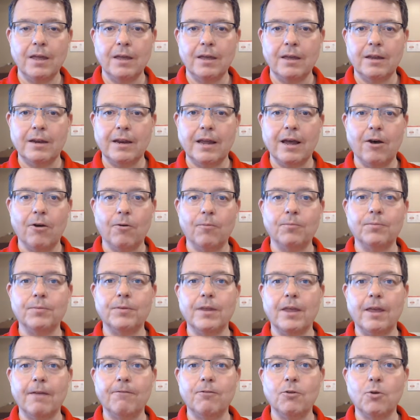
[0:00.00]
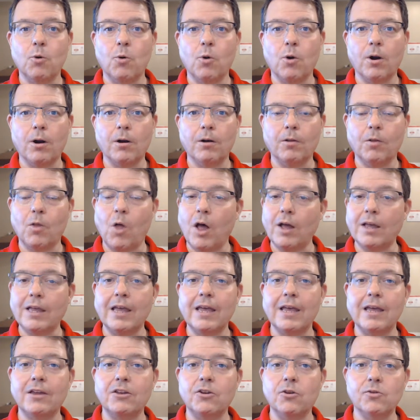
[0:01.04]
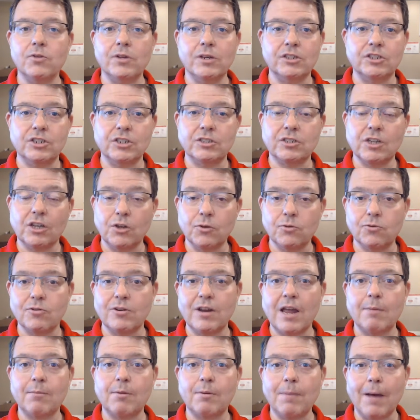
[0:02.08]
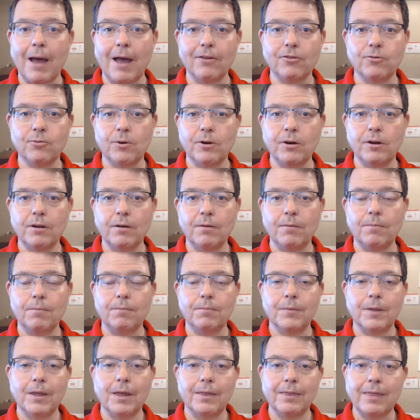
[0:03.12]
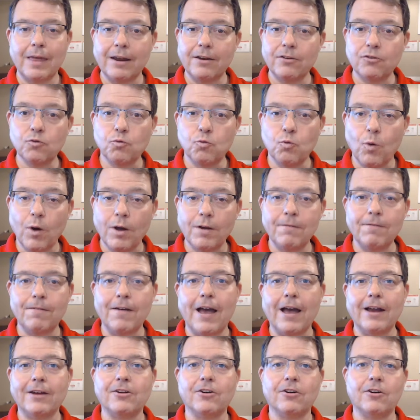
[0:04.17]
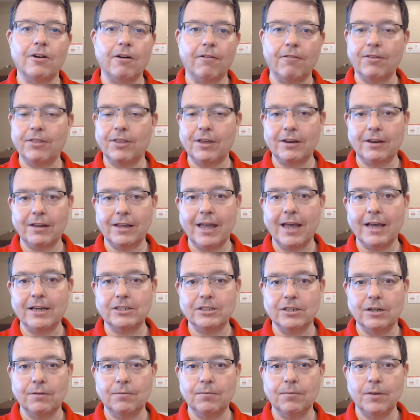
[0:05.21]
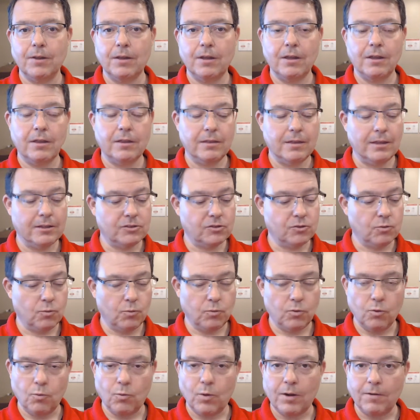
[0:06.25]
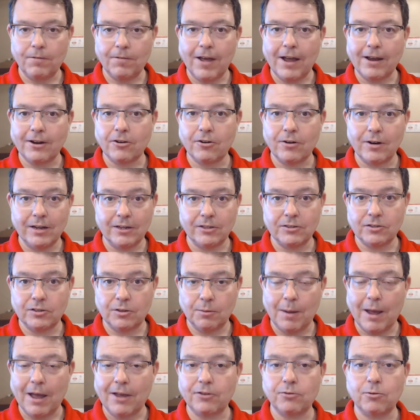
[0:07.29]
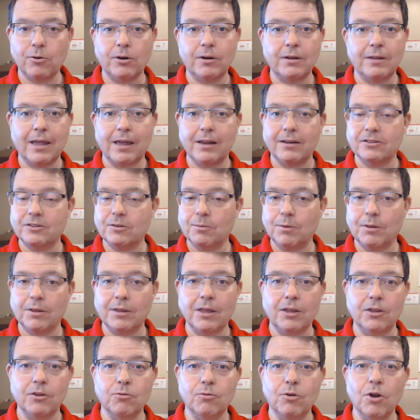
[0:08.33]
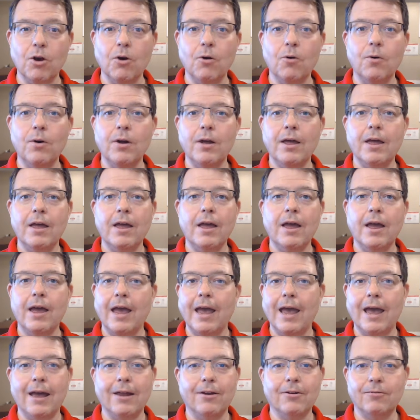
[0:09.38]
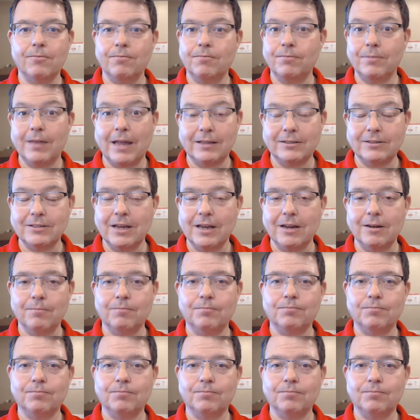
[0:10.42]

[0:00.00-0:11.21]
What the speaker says: Now, if you're logging in using just a username and password, that is one factor of authentication. That's the one factor is the password. That is something that you know, and that's it.